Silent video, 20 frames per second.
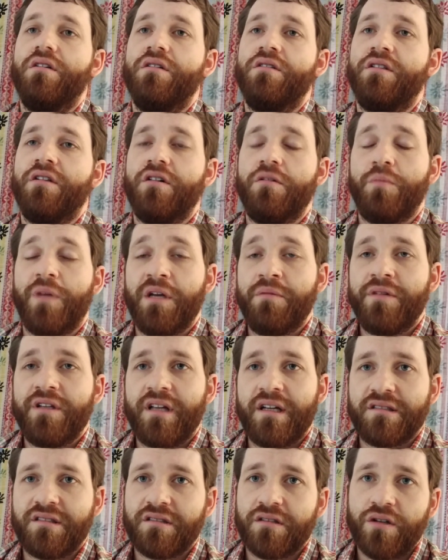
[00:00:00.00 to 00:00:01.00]
maybe
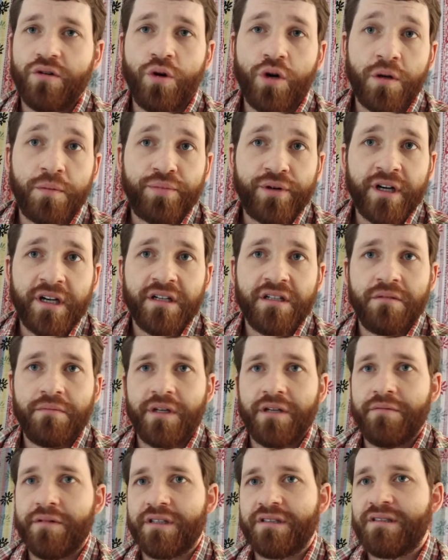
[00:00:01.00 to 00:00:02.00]
that's incorporated,
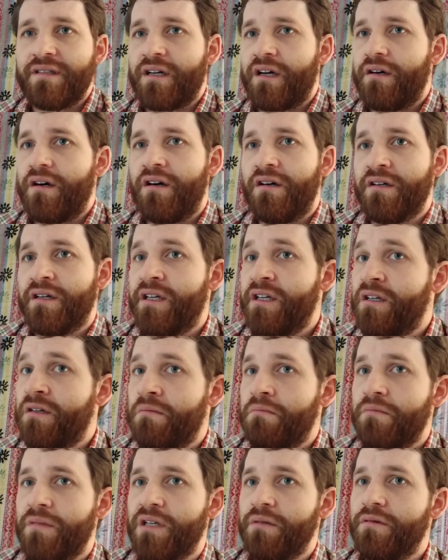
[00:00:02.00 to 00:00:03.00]
maybe it's not all
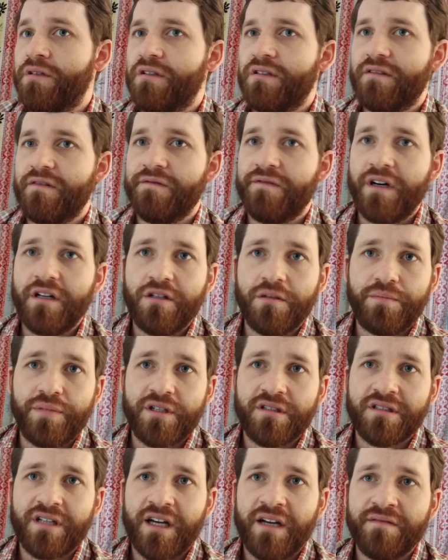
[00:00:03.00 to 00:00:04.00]
him, maybe the
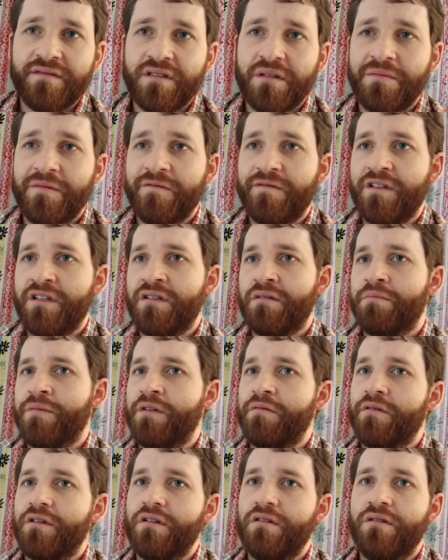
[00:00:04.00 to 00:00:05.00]
developers have some of it,
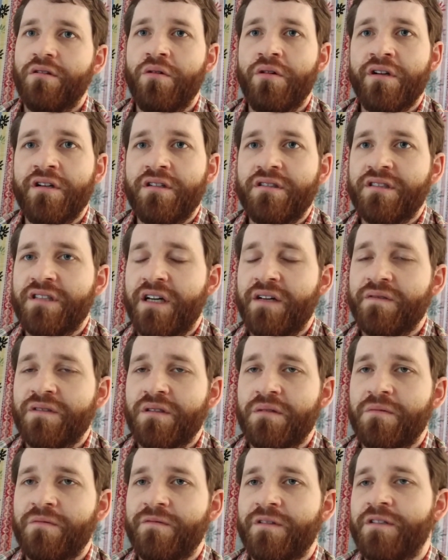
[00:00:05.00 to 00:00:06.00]
maybe the lawyers have
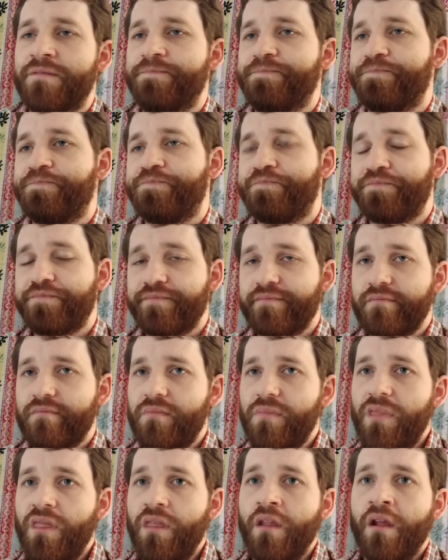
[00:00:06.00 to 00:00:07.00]
some of it.
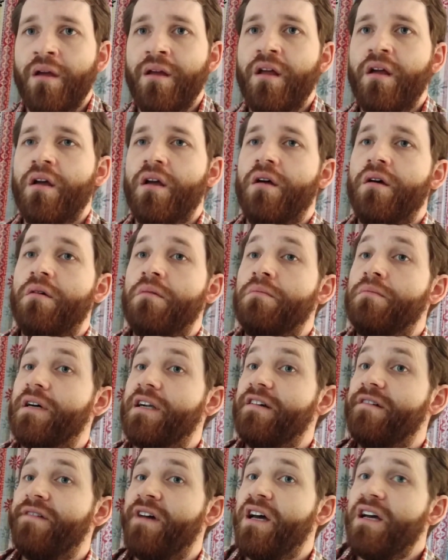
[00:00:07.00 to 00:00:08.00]
But
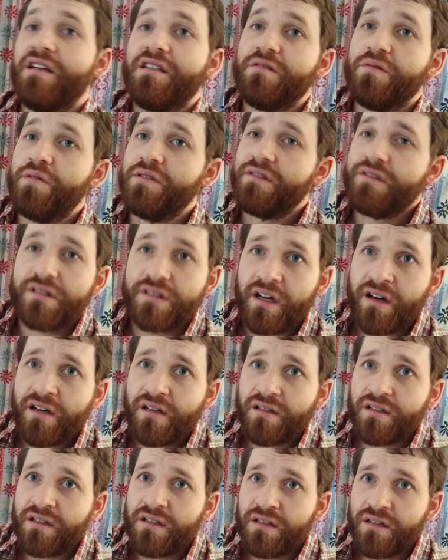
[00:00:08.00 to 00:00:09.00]
if Hex was
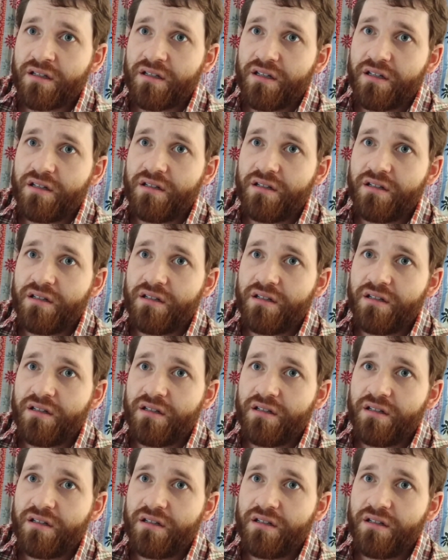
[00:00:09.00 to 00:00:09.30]
$1,